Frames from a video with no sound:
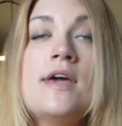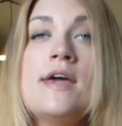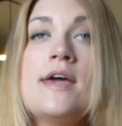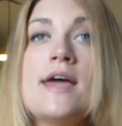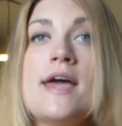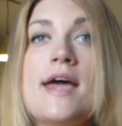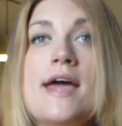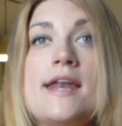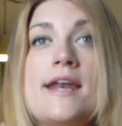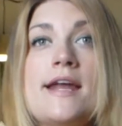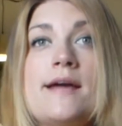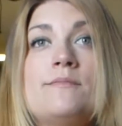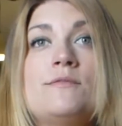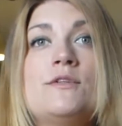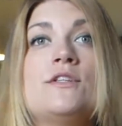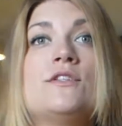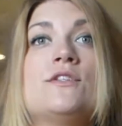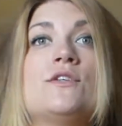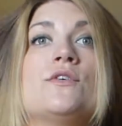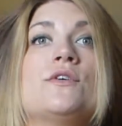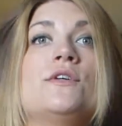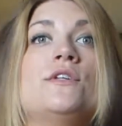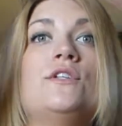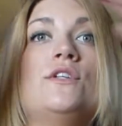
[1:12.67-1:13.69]
And I'm
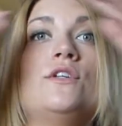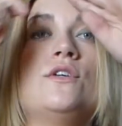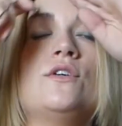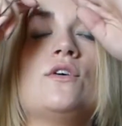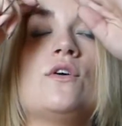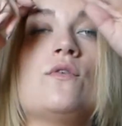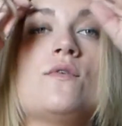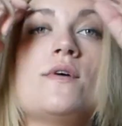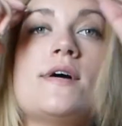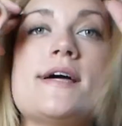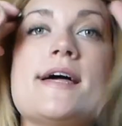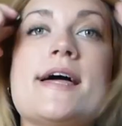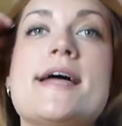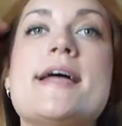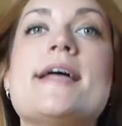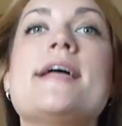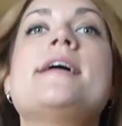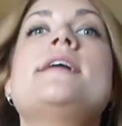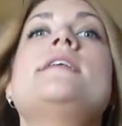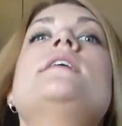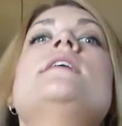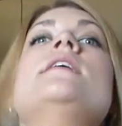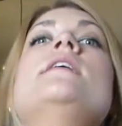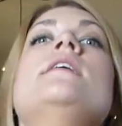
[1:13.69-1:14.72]
just going to go
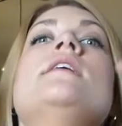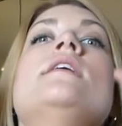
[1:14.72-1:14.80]
ahead